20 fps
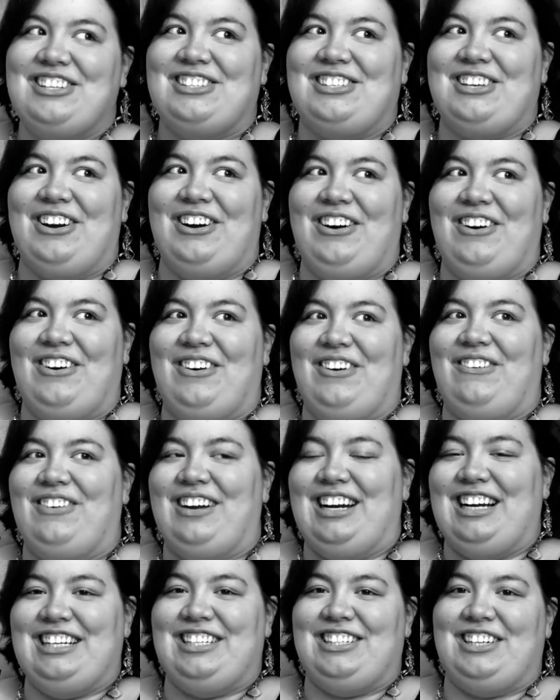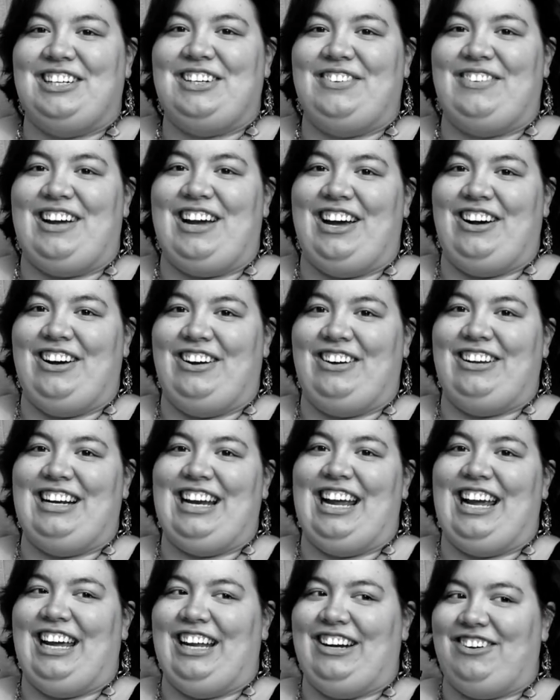So when I turned about
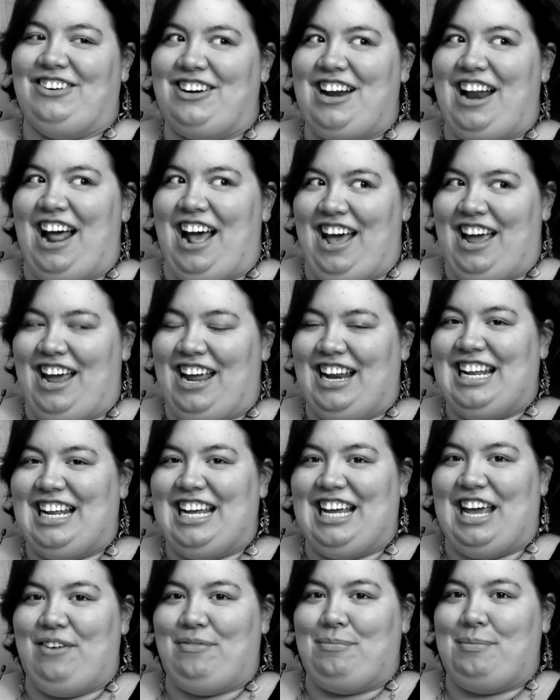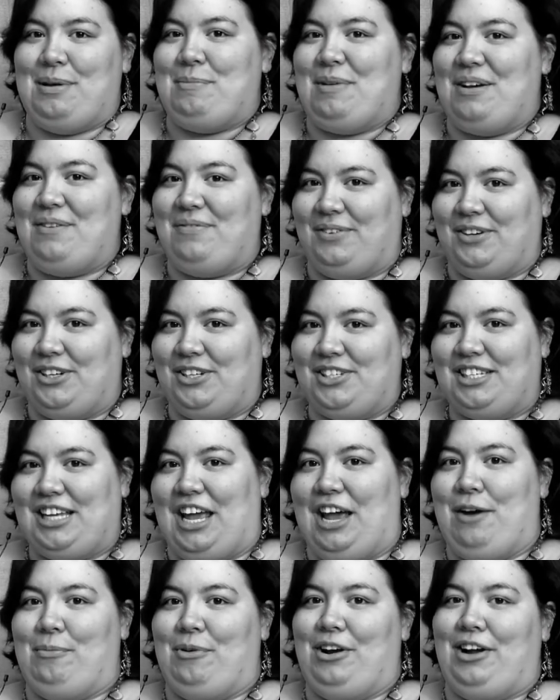eight or nine, he gave me my first
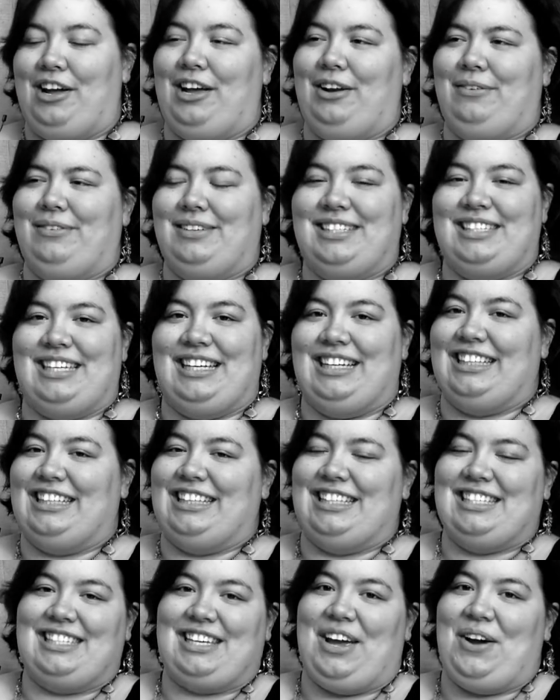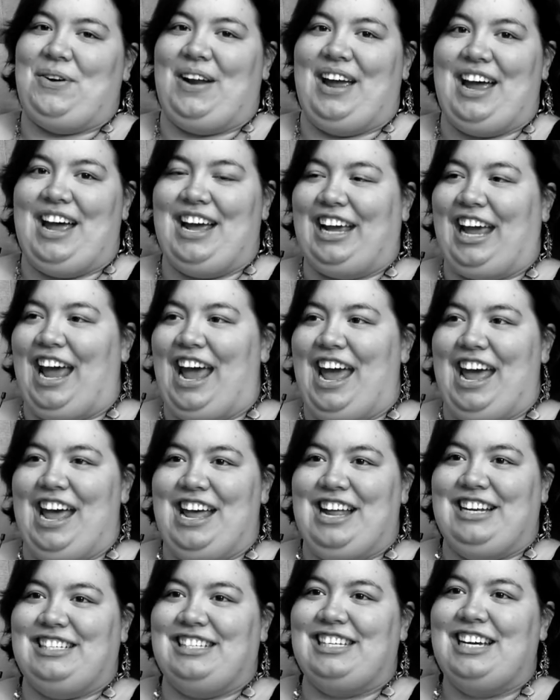camera and it was like this Kodak
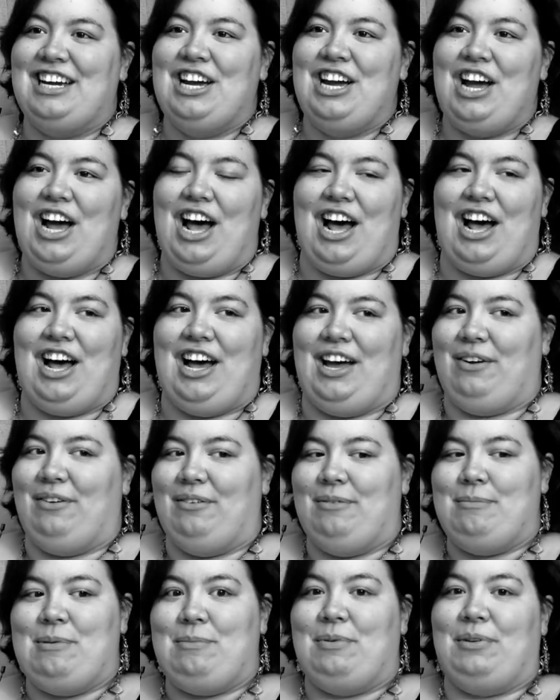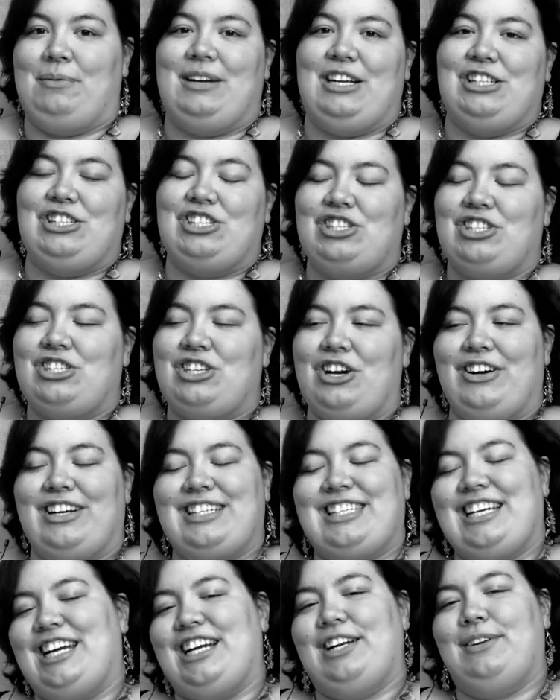and I remember being so
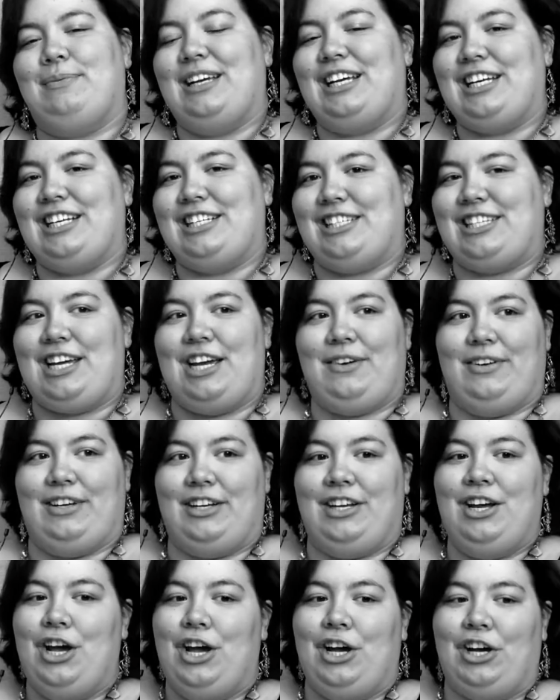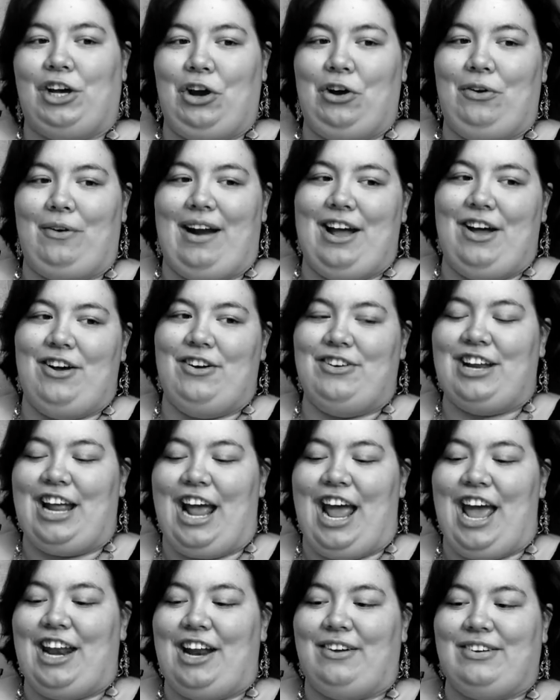excited because I would go around
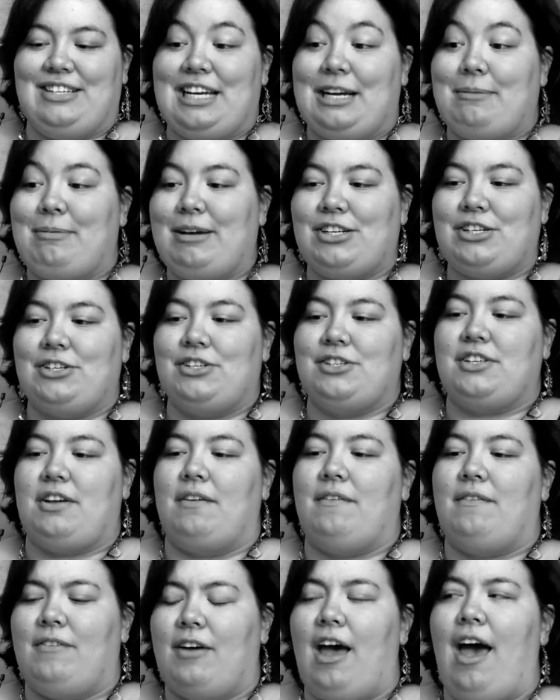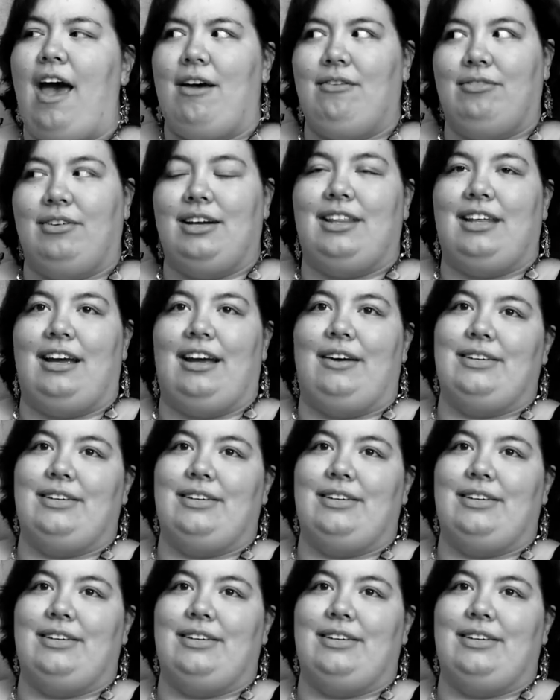and I would take pictures of everything.